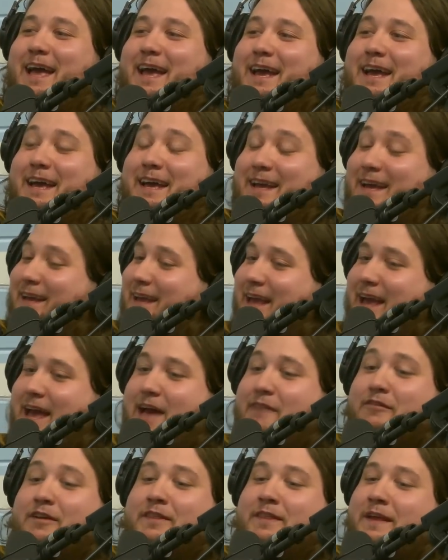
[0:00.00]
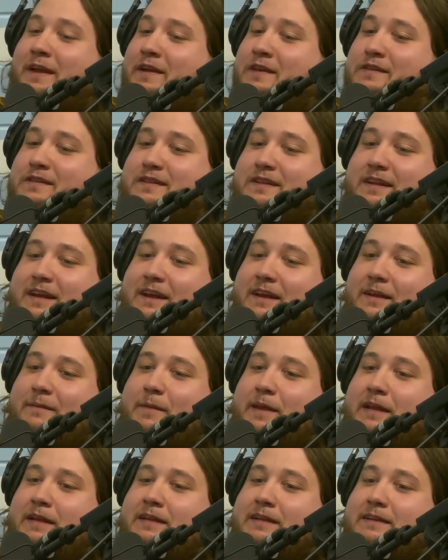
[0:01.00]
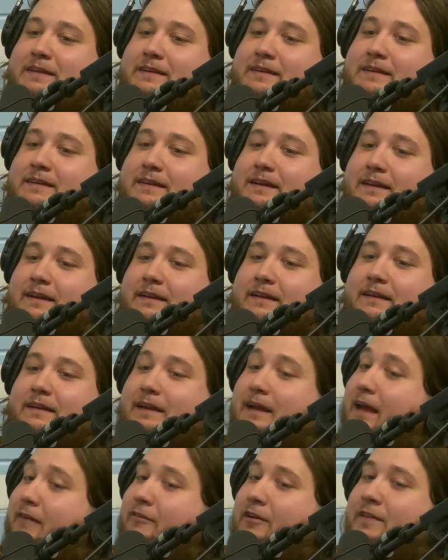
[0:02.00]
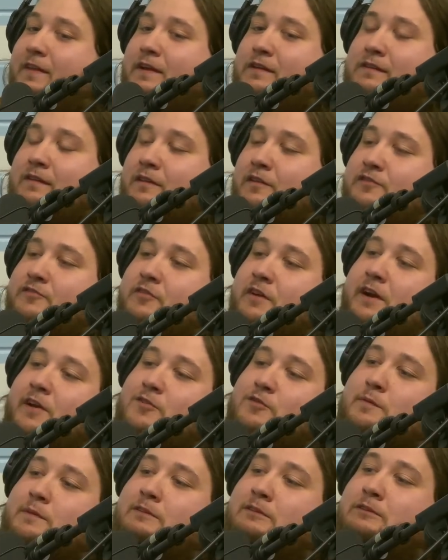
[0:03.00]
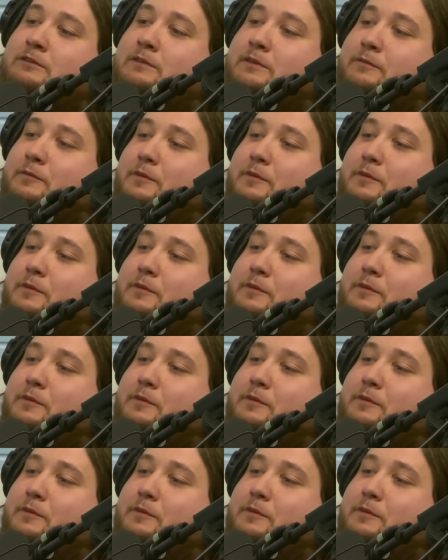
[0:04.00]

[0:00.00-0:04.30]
Yeah, everything's. Eh, I mean, everything's a little strange we do. If